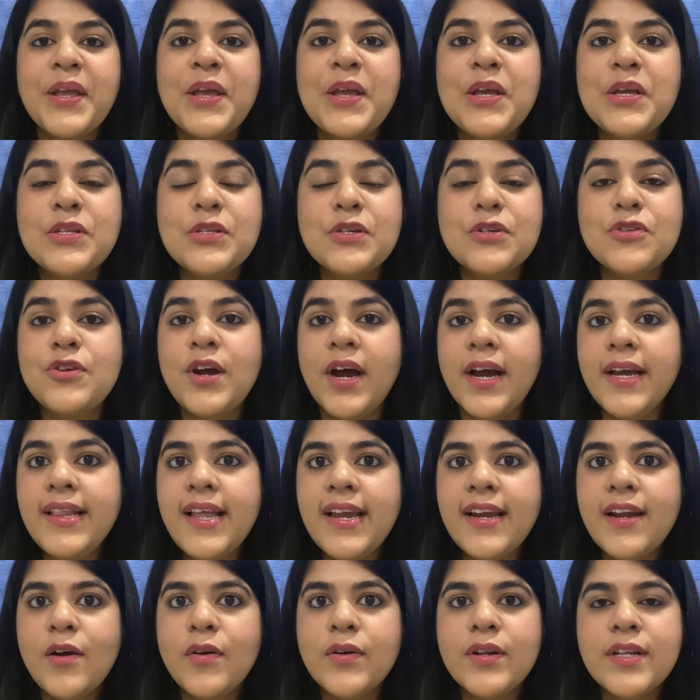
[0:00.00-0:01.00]
So try
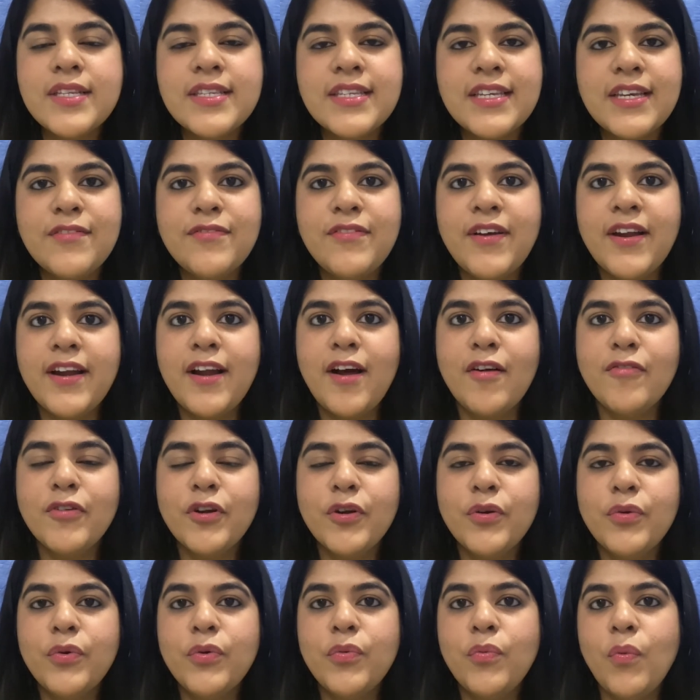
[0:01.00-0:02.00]
that out and see if an
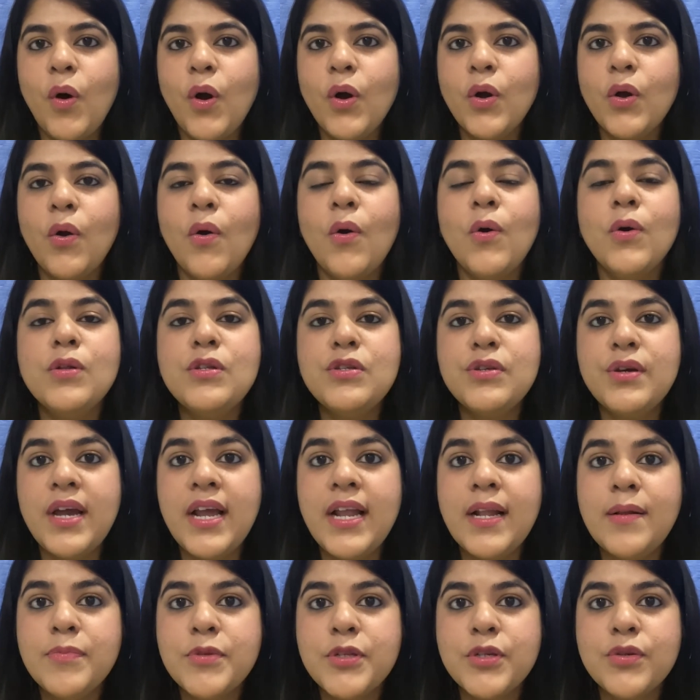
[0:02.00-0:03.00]
afternoon walk also
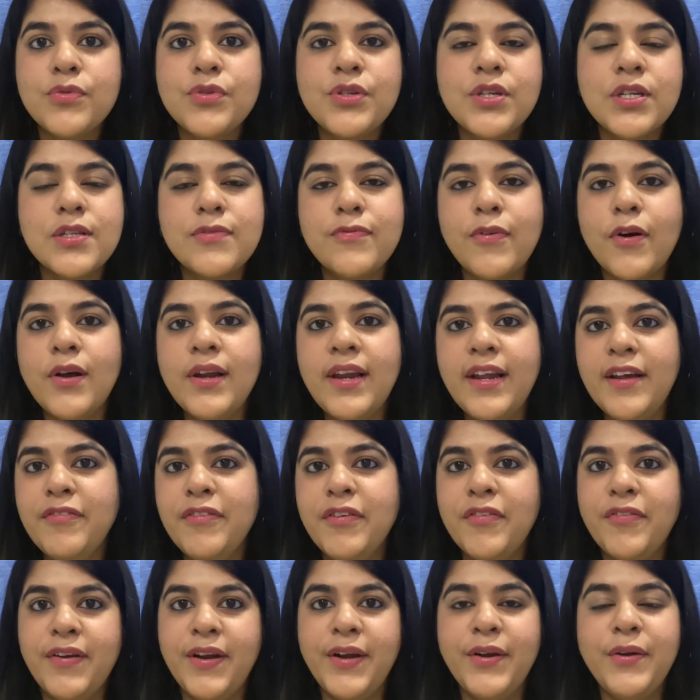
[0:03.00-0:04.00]
helps you, just for like
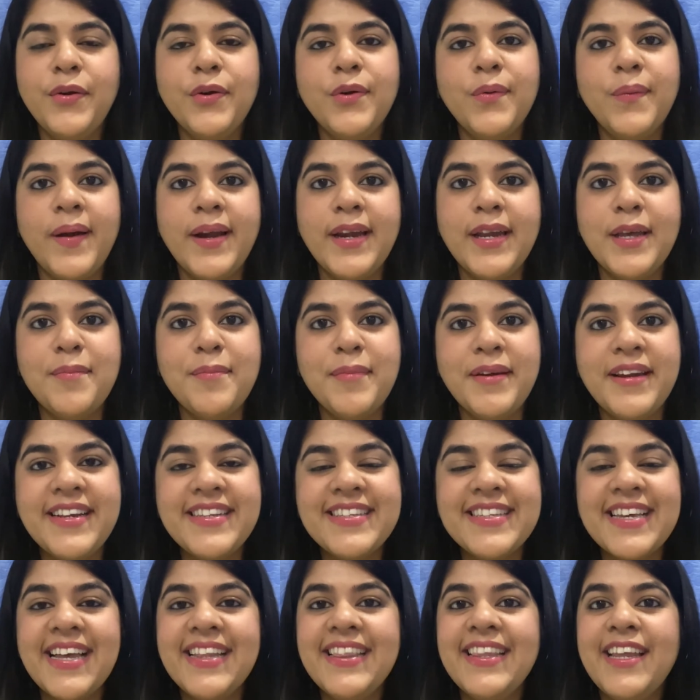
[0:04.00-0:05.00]
15 to 20
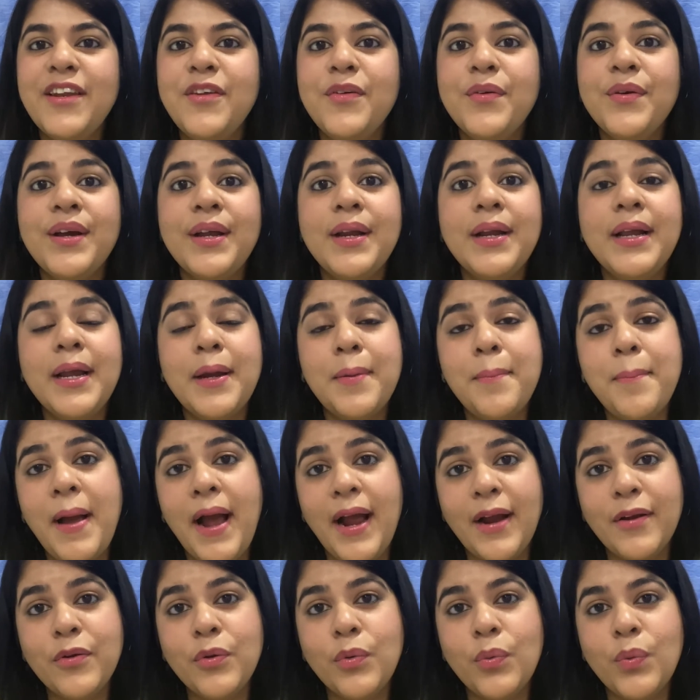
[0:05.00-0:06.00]
minutes, and then you can get
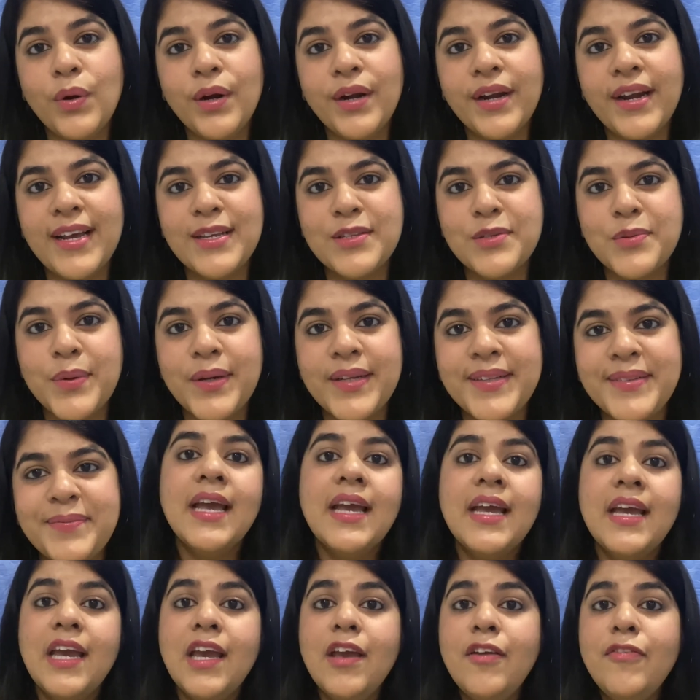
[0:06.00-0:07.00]
back to work as well.
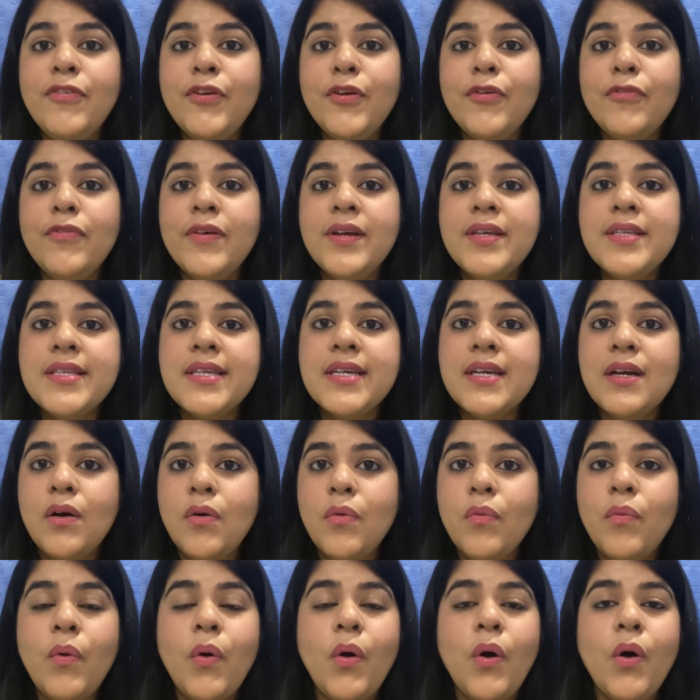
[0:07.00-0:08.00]
If you're facing a
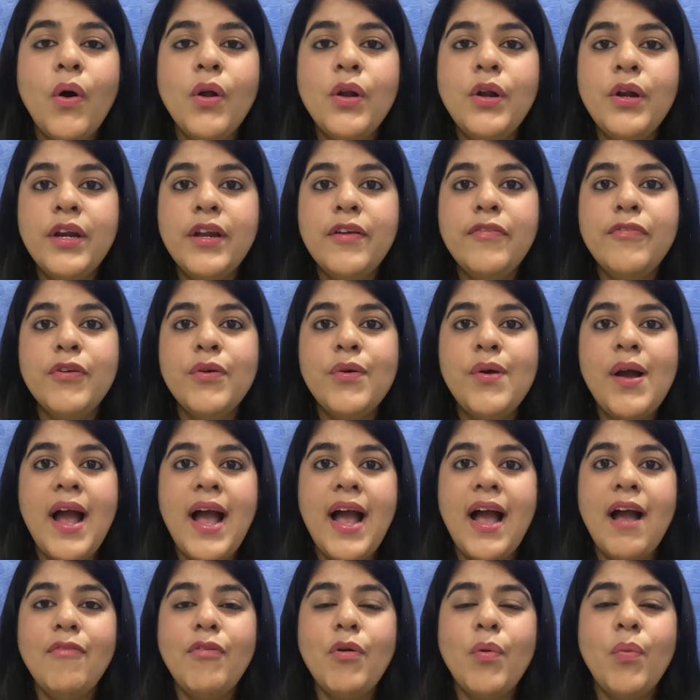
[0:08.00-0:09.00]
wall, or if you
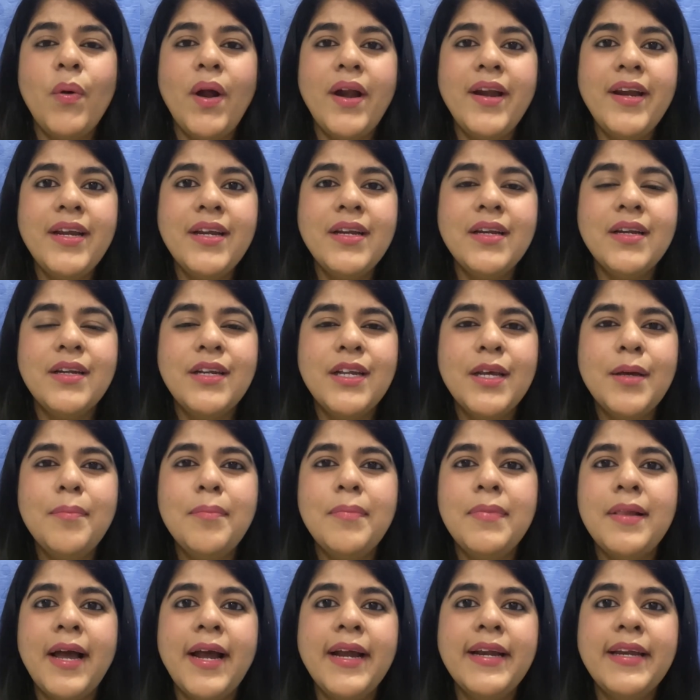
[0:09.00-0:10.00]
have a very
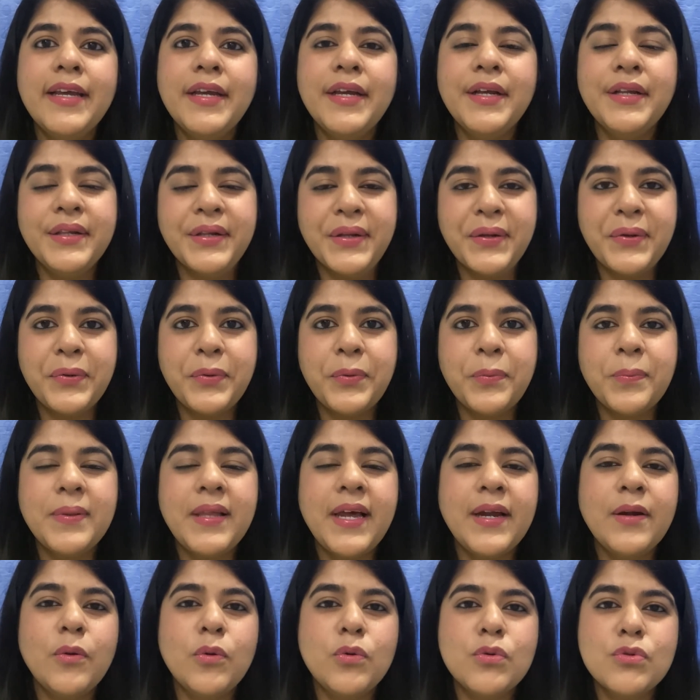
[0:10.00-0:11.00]
dim lighting in the room,
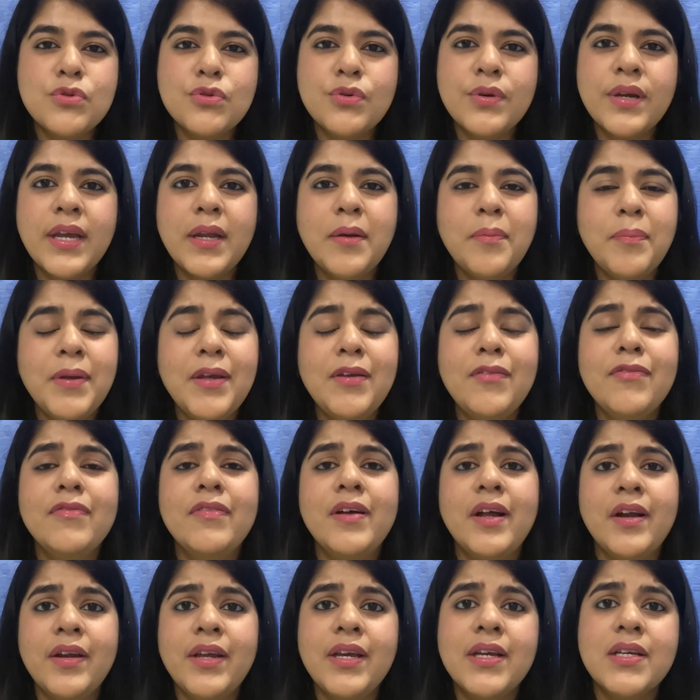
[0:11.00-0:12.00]
that also can be
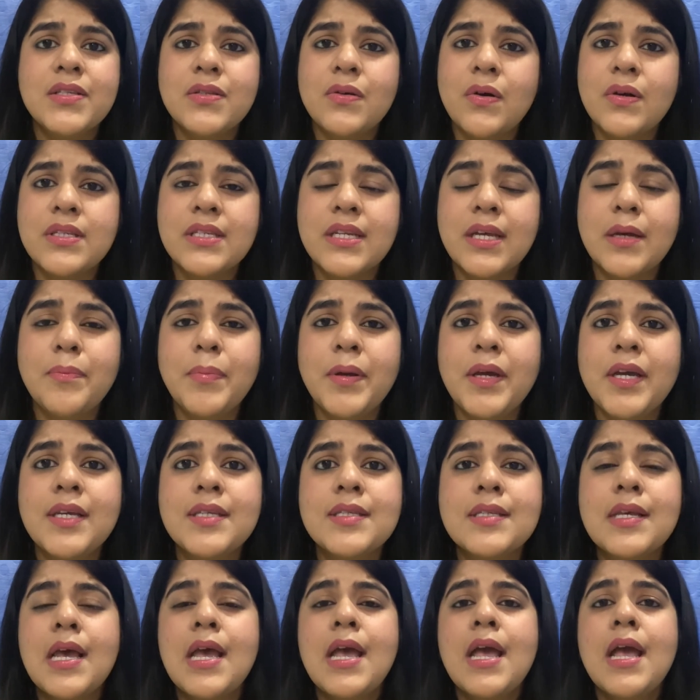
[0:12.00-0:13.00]
very exhausting,
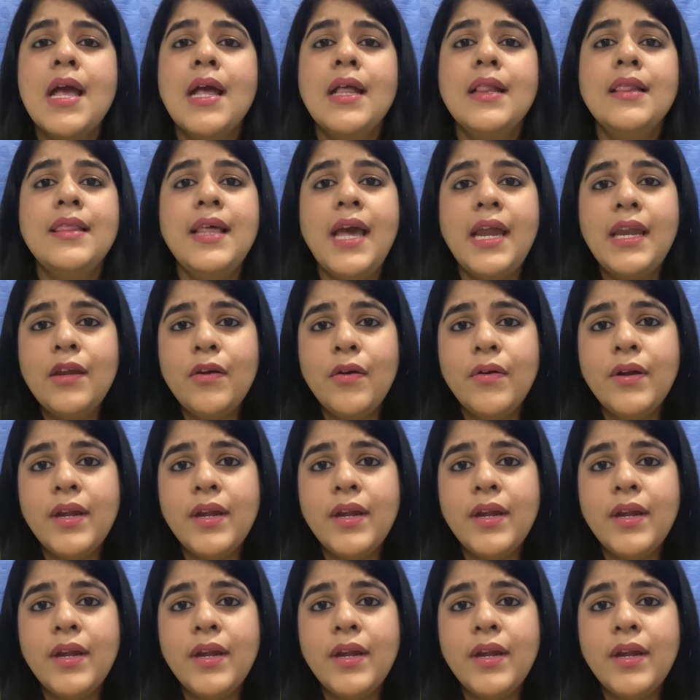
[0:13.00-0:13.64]
because then you're